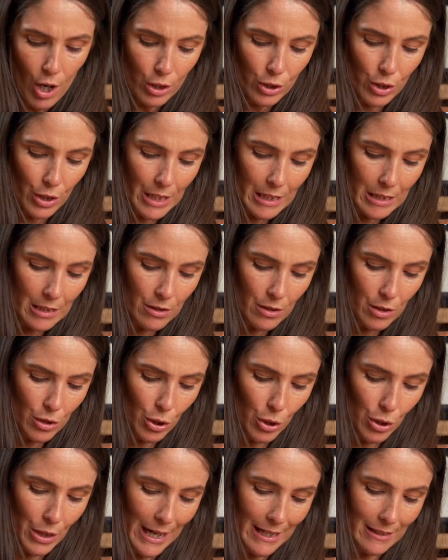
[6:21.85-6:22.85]
So this is a
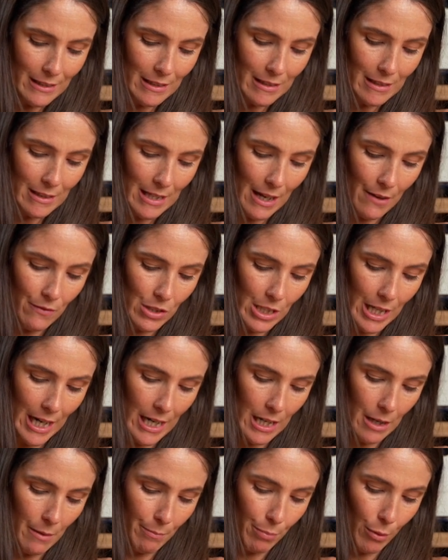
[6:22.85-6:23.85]

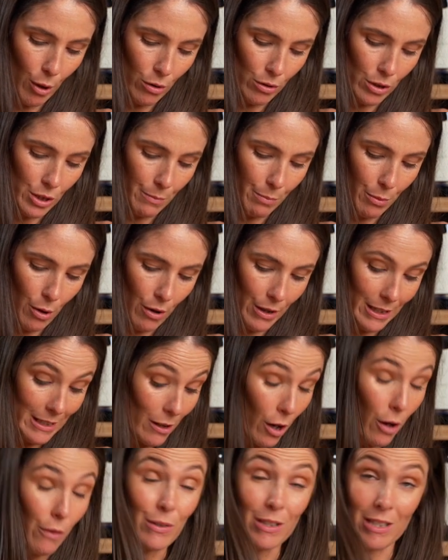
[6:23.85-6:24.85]
2017 Blanc de Blanc. It's
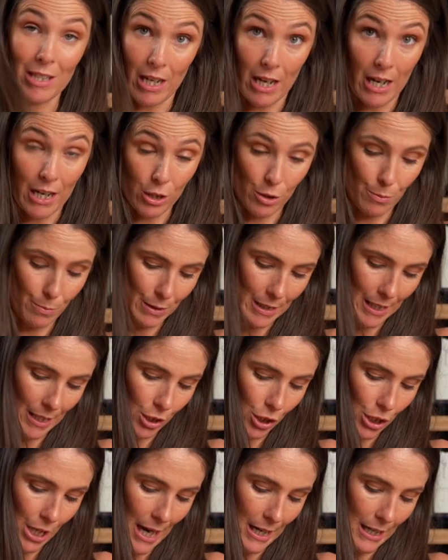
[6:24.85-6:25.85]
obviously 100%
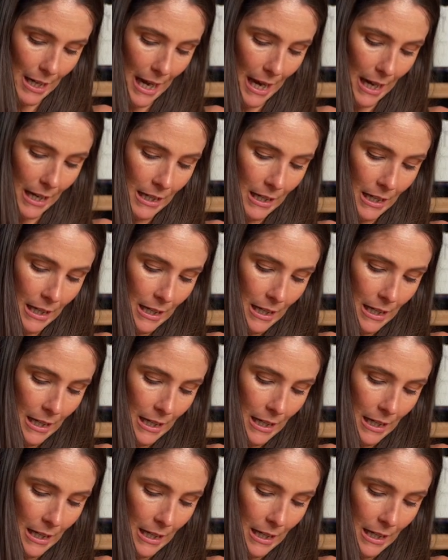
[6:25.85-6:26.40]
Chardonnay,